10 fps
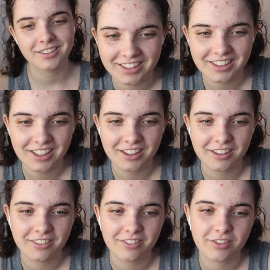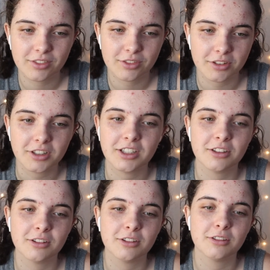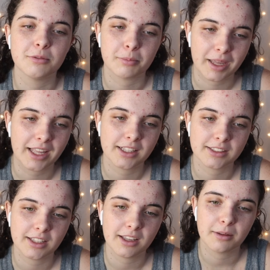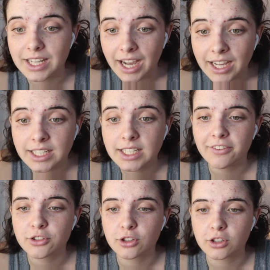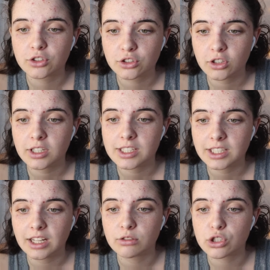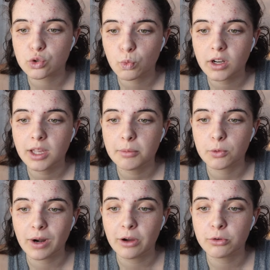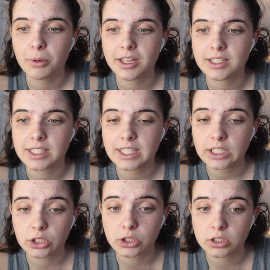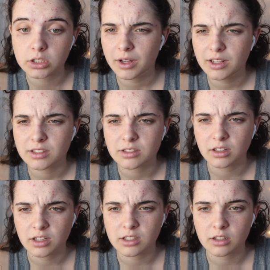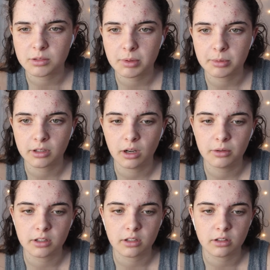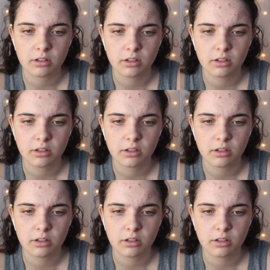That's like a 30-year-old man's name. Died after a circus clown swung him around by his heels. What kind of circus are these people going to?